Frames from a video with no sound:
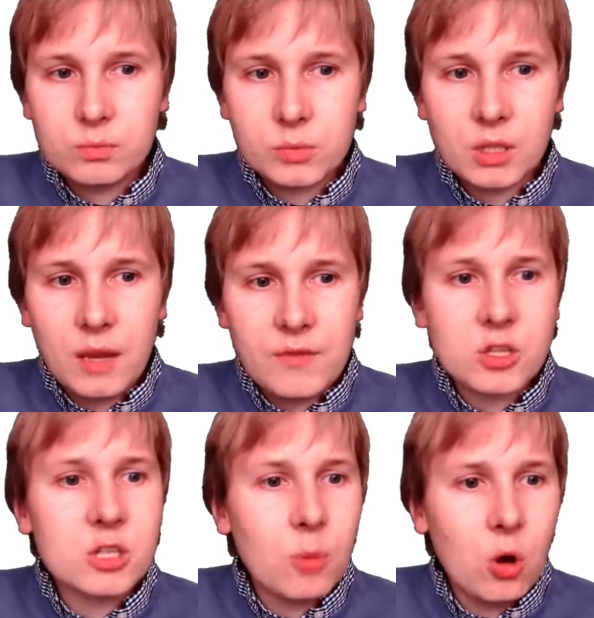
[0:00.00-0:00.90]
Even
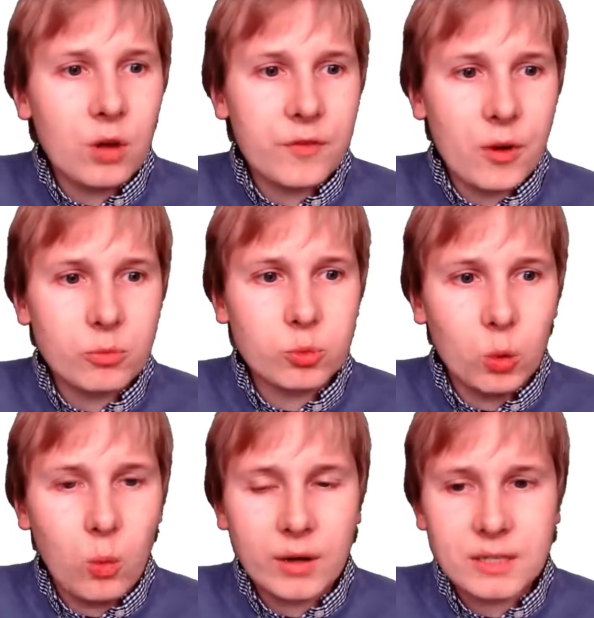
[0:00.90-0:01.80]
smaller firms
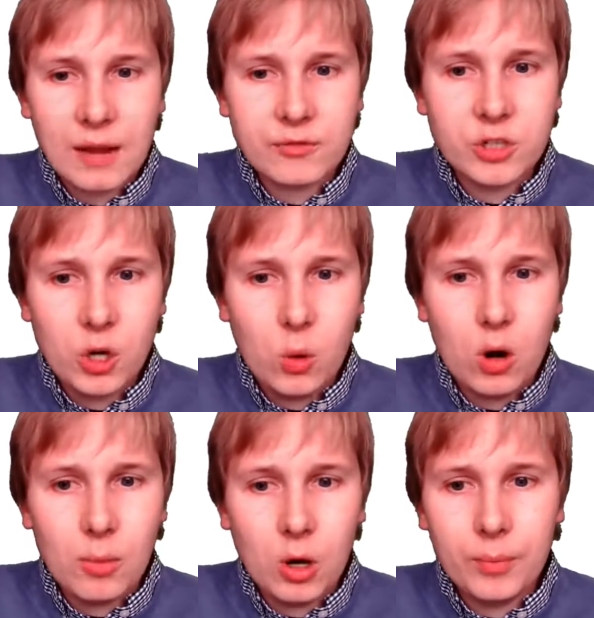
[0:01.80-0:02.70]
will want to have 2
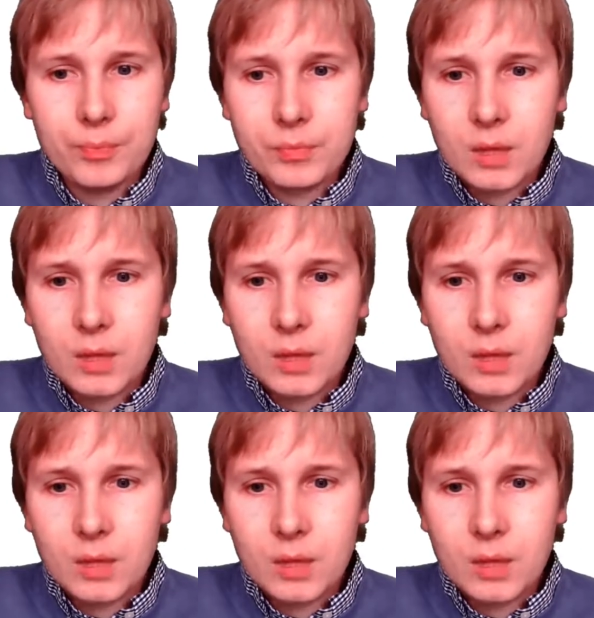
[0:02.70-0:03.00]
or more.